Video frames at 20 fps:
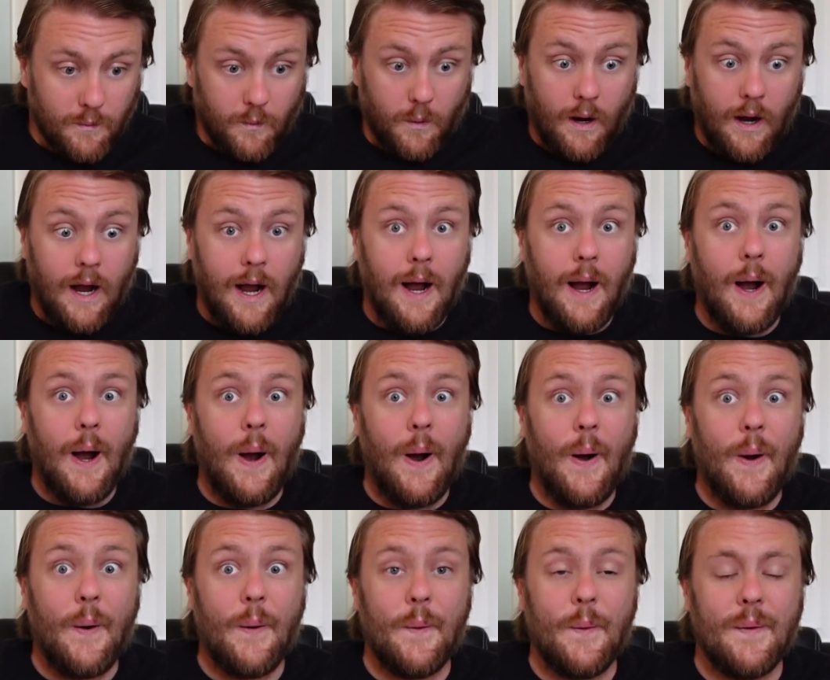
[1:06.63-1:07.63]

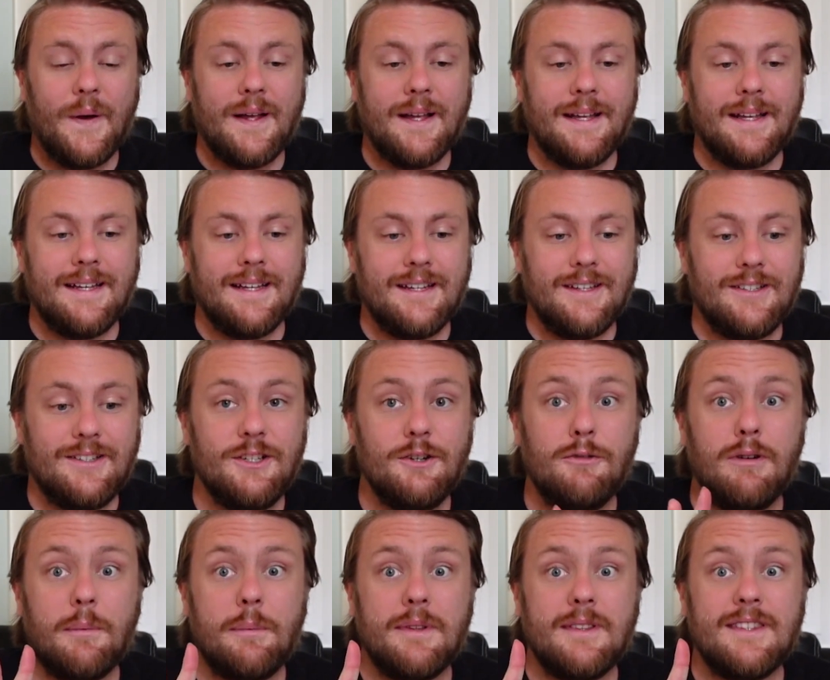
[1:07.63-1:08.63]
Whoa!
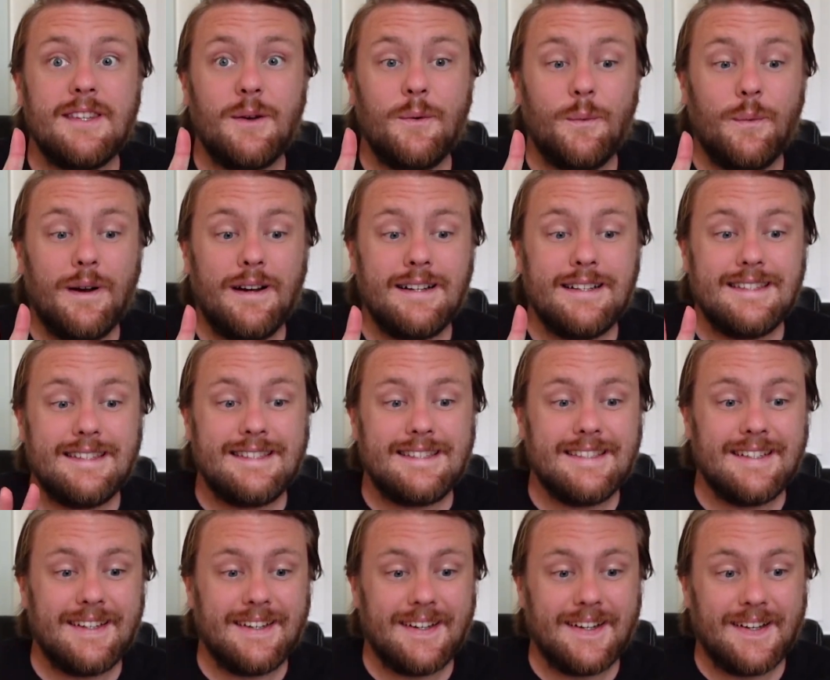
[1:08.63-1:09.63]
Two weapons at
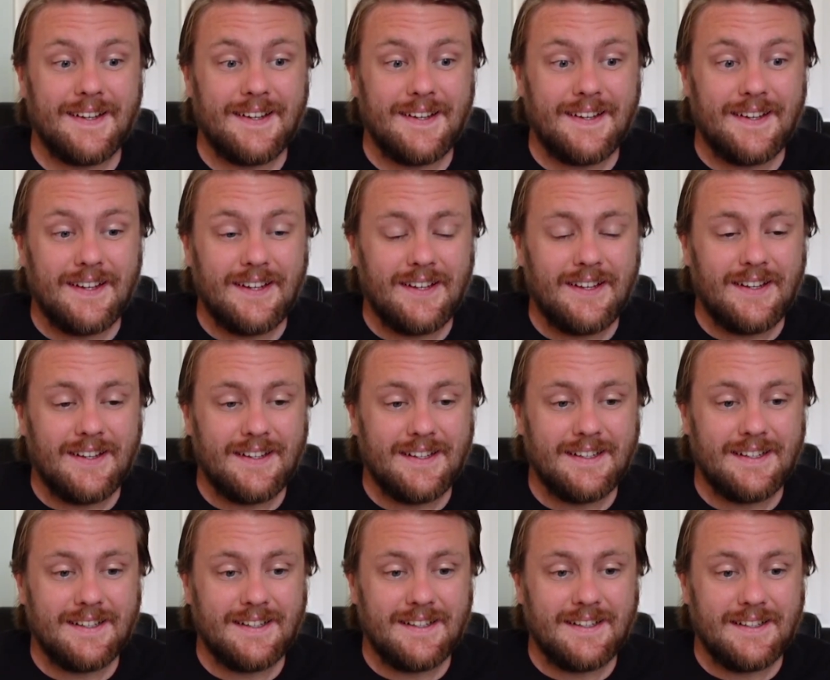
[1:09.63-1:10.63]
once?
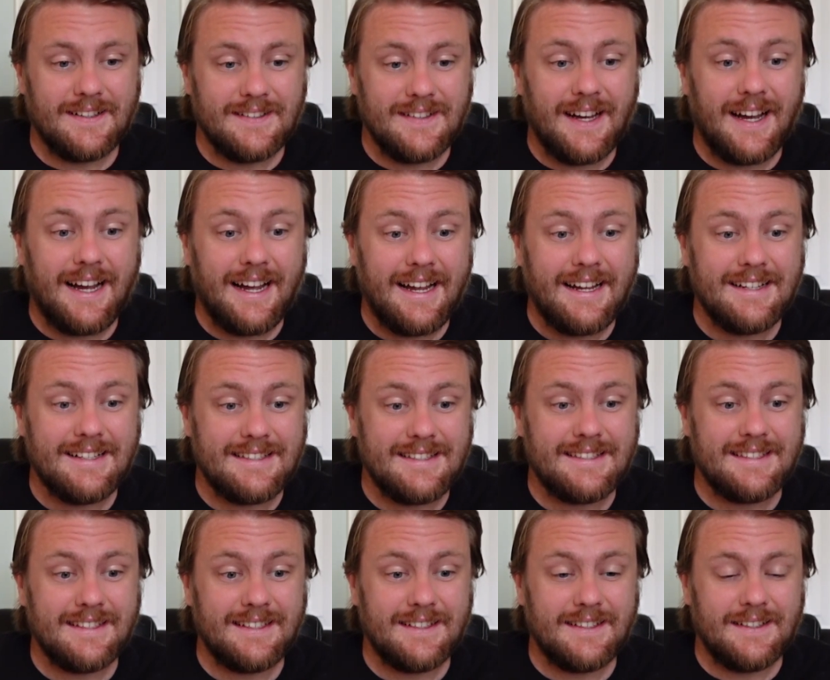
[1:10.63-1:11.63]

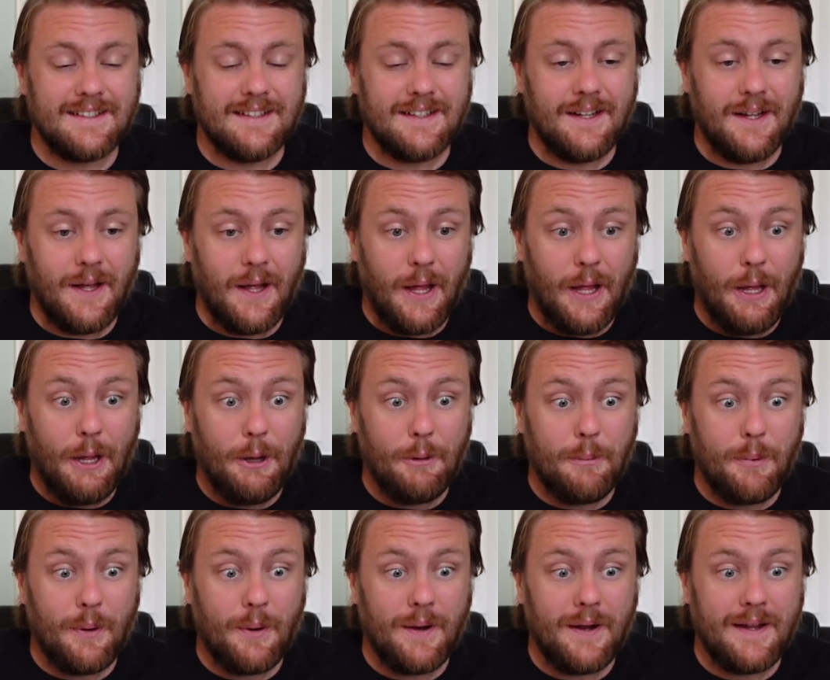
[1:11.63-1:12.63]
Nice. Oh
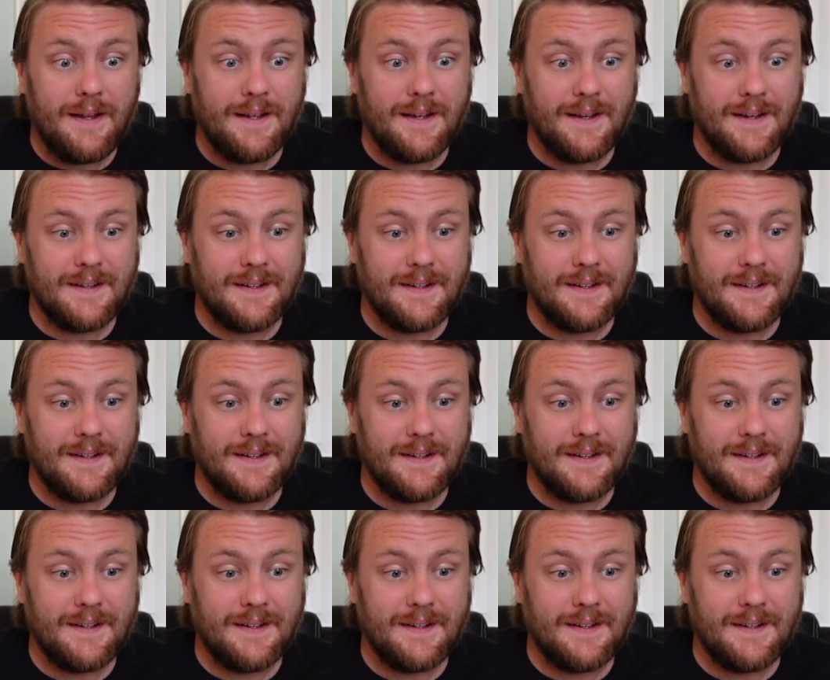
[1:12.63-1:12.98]
boy.